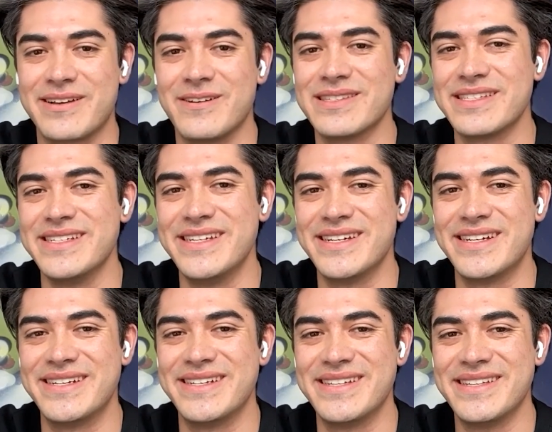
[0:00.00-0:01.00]
It calls
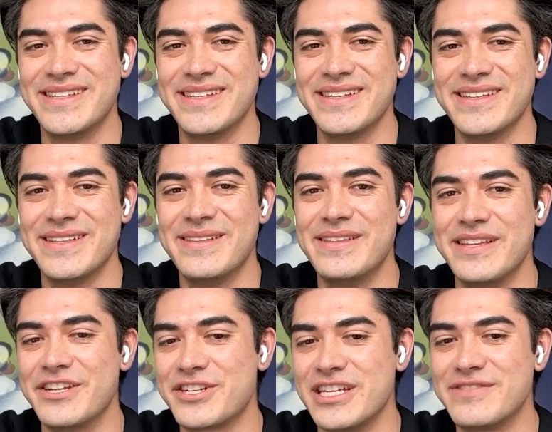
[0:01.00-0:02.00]
the
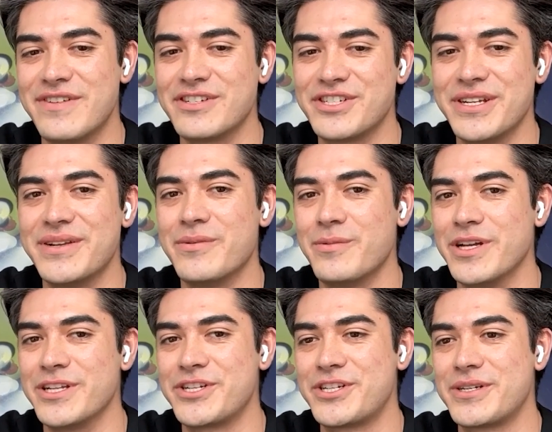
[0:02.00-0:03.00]
initialize function,
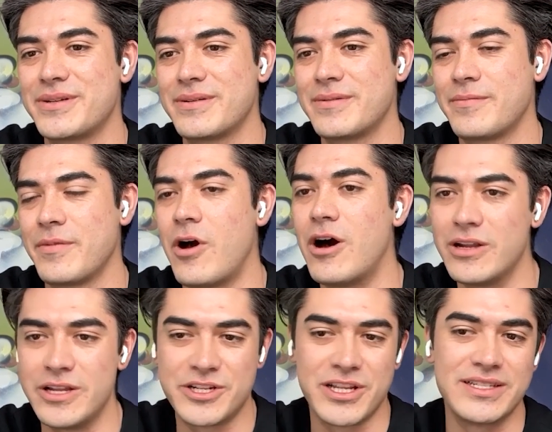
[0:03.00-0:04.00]
which
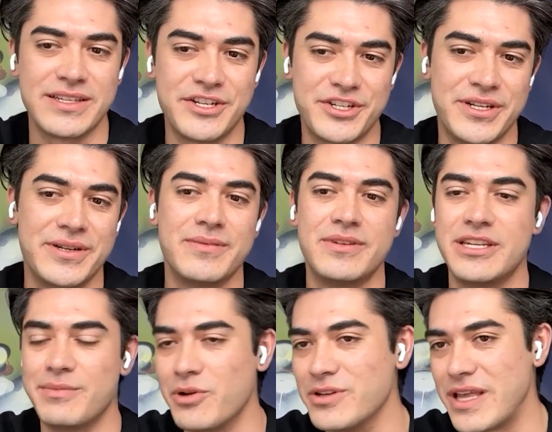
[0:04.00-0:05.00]
on initialization,
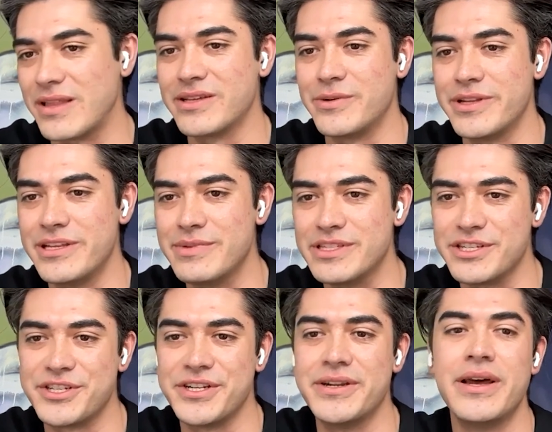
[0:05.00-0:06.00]
deploys that liquidity
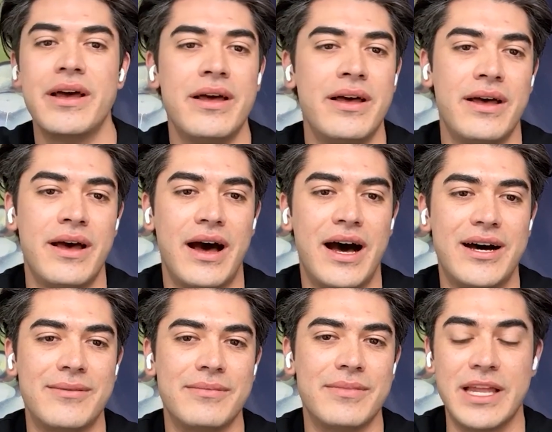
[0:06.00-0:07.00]
position,
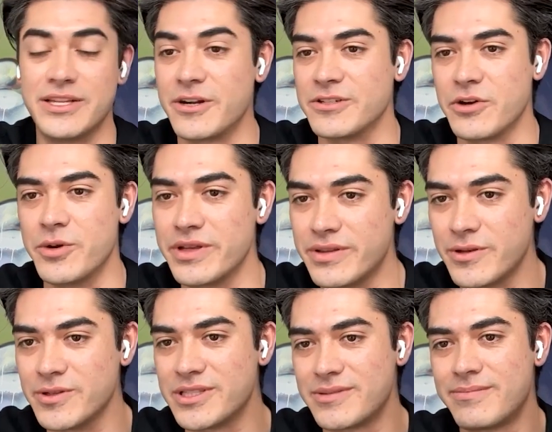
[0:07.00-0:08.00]
and starts owning
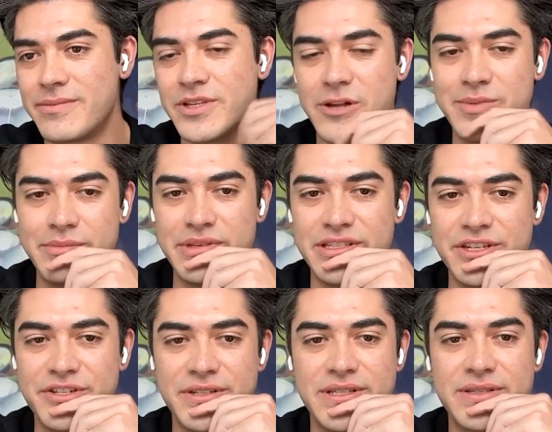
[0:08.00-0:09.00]
those LP
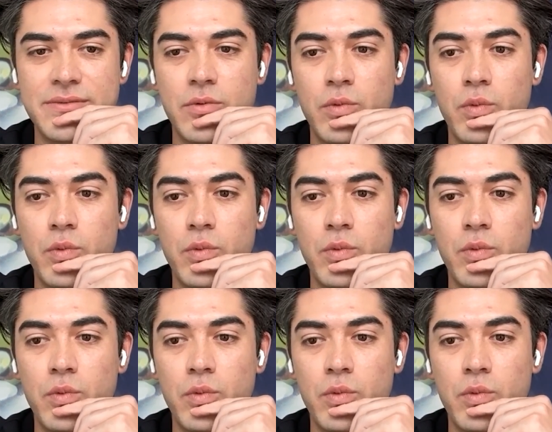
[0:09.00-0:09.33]
positions.